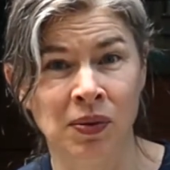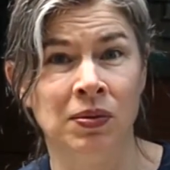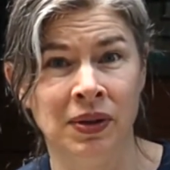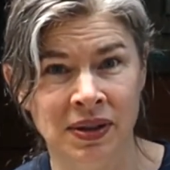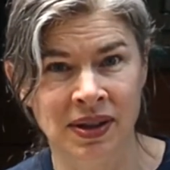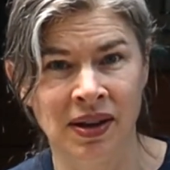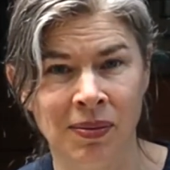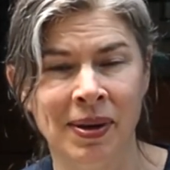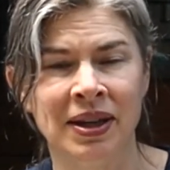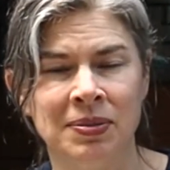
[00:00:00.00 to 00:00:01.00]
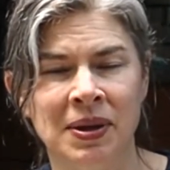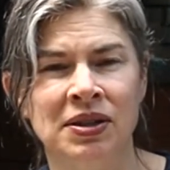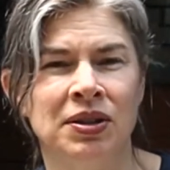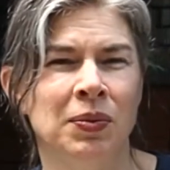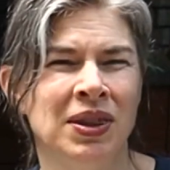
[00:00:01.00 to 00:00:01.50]
real tile
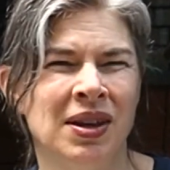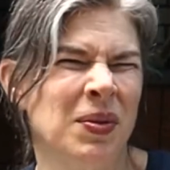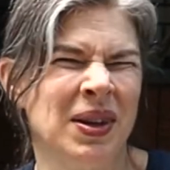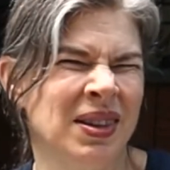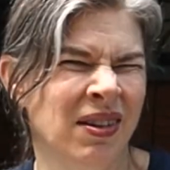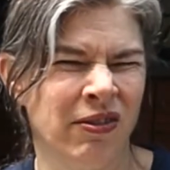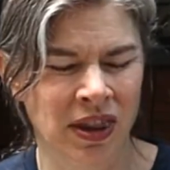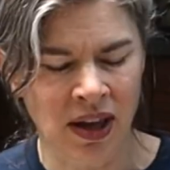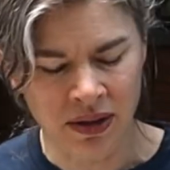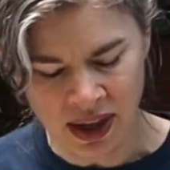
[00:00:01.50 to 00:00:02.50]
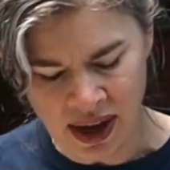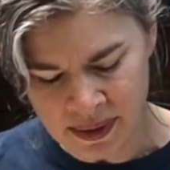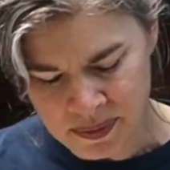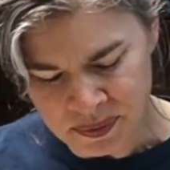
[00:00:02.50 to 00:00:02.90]
backsplash, and we thought we could live without that.